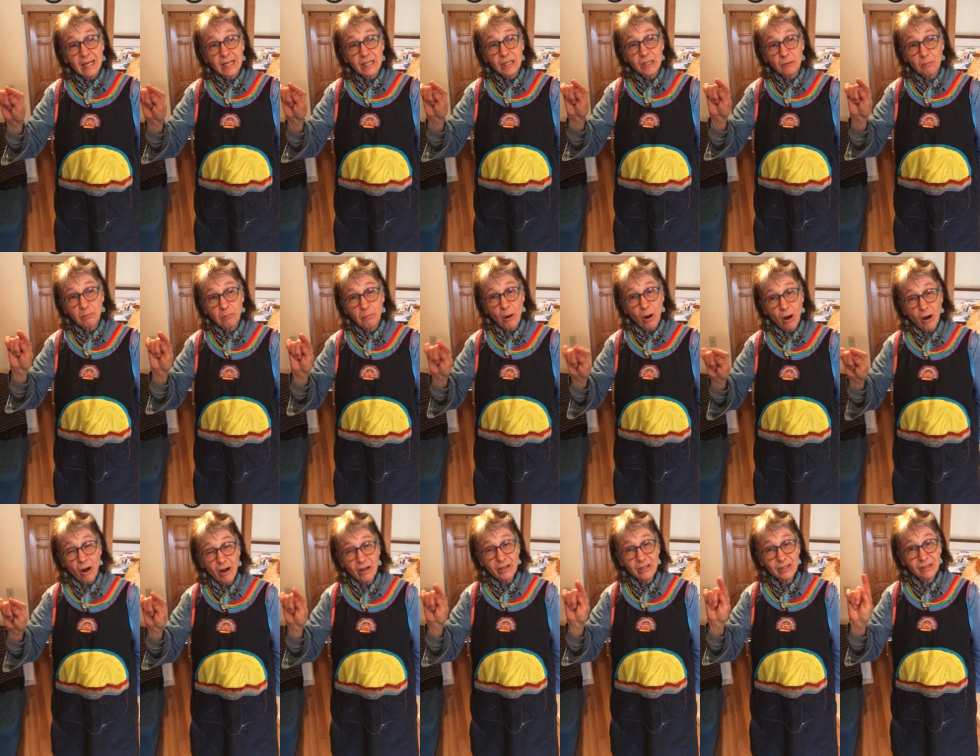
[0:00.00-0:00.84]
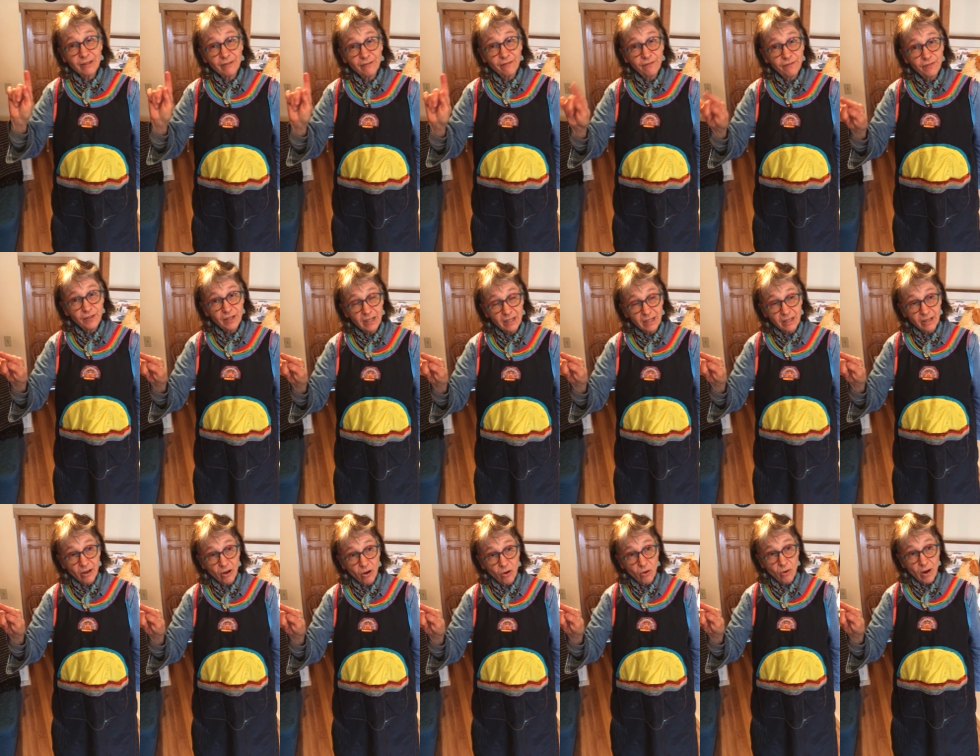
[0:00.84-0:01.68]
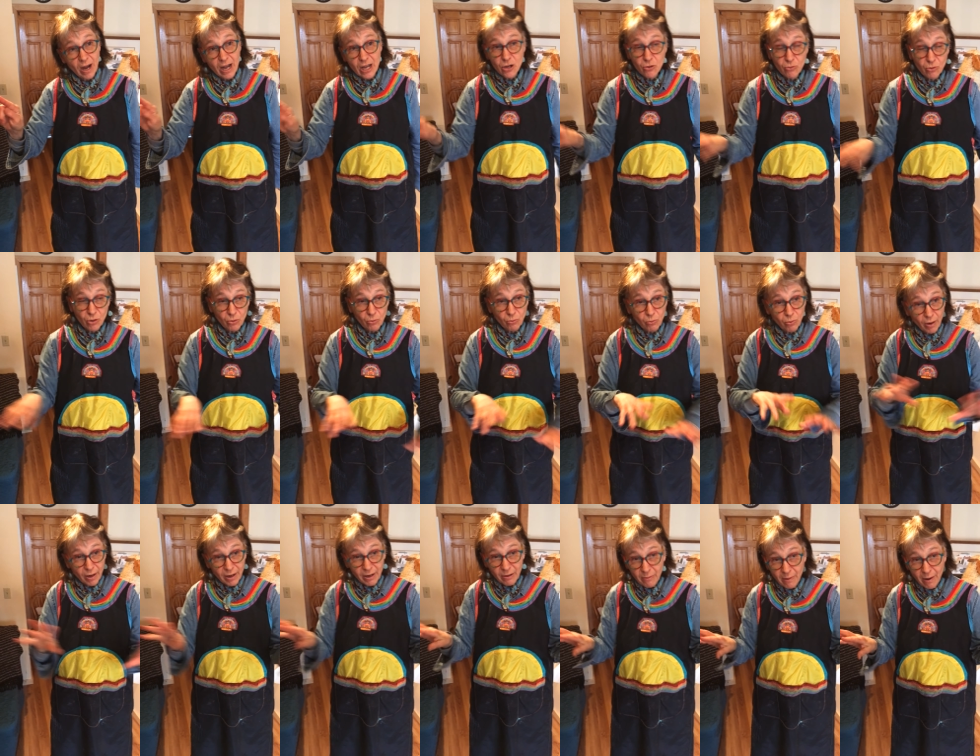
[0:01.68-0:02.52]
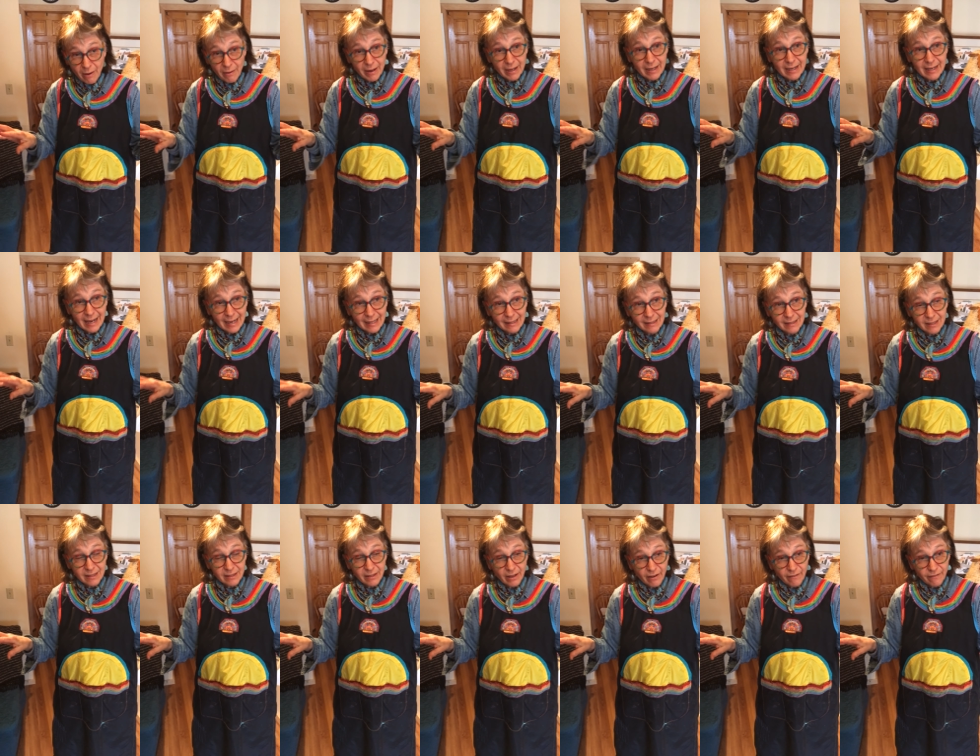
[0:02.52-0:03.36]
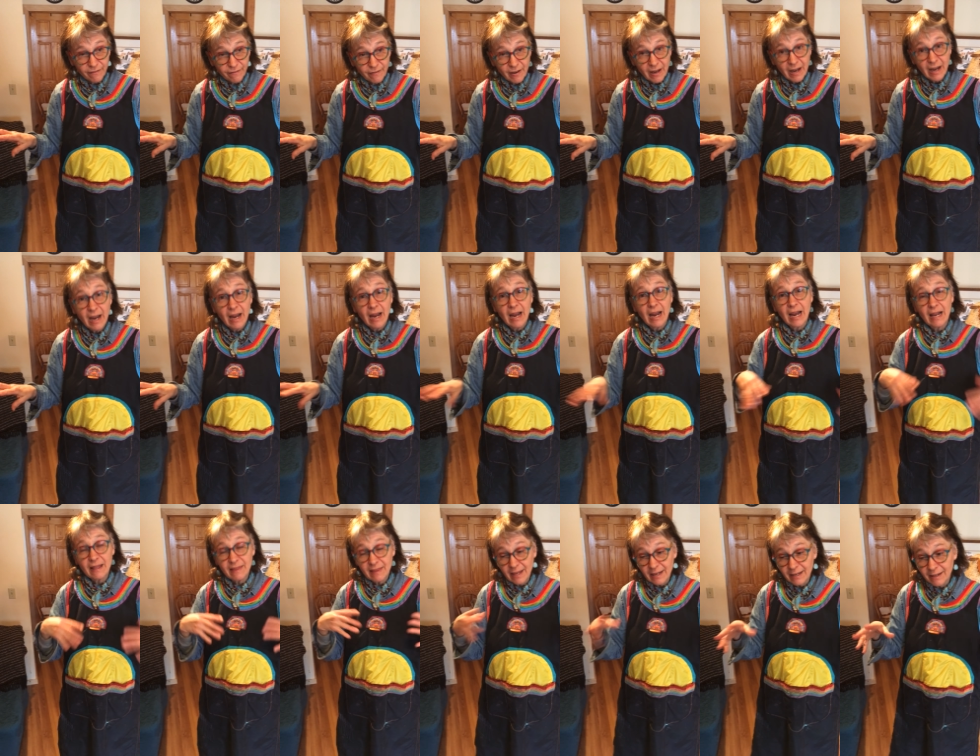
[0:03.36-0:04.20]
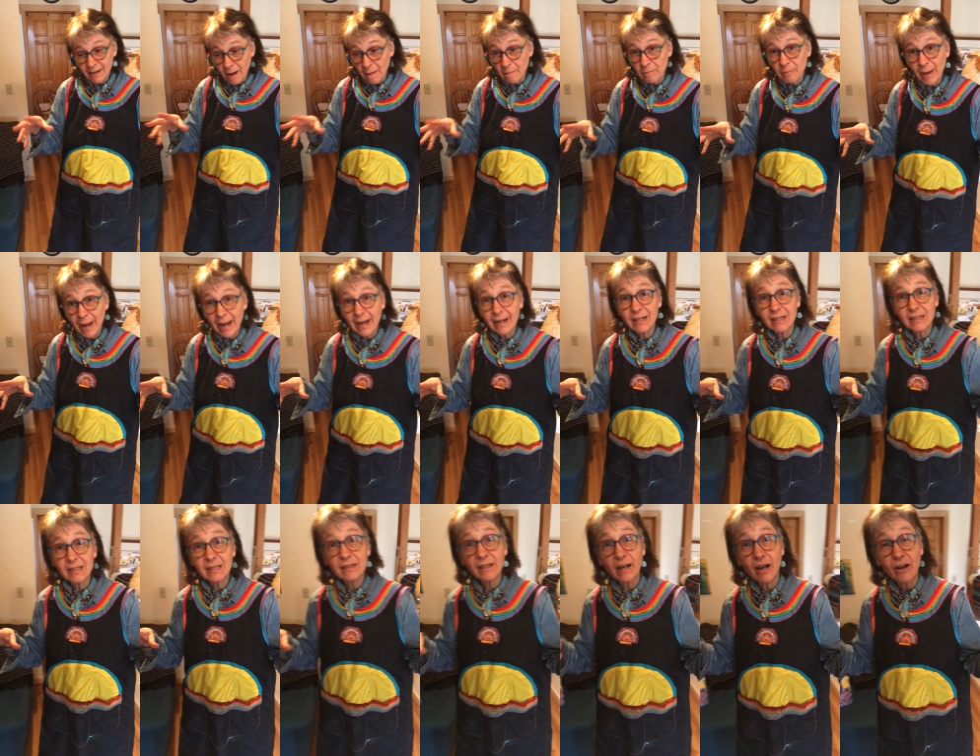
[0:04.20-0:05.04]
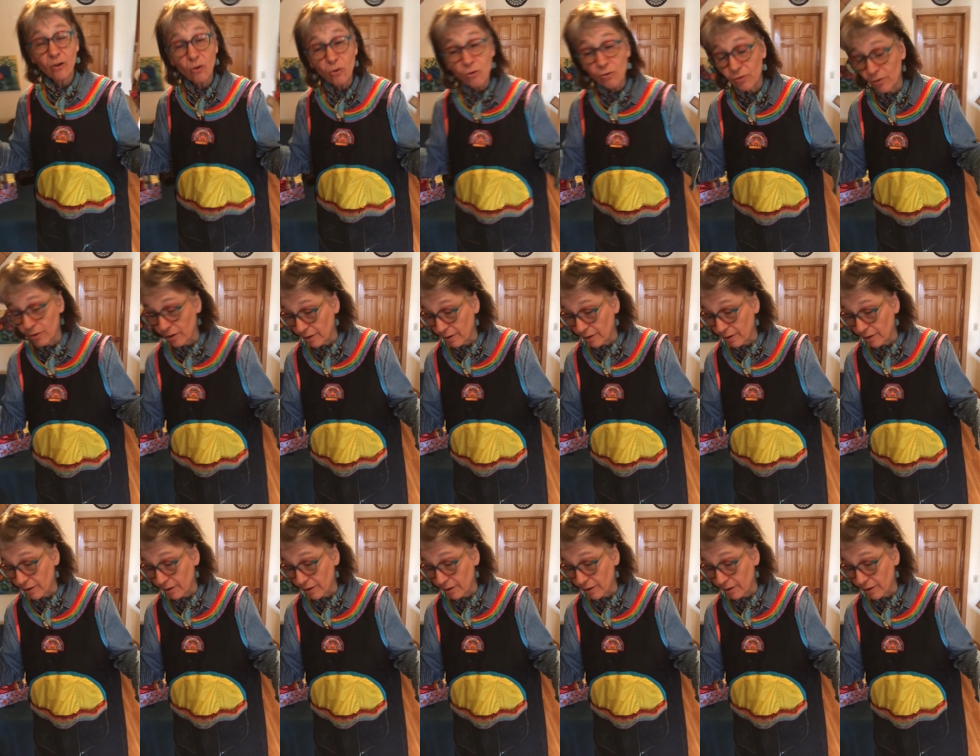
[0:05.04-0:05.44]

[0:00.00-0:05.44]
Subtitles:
to pause the video and you can run around and get stuff and then come back and start over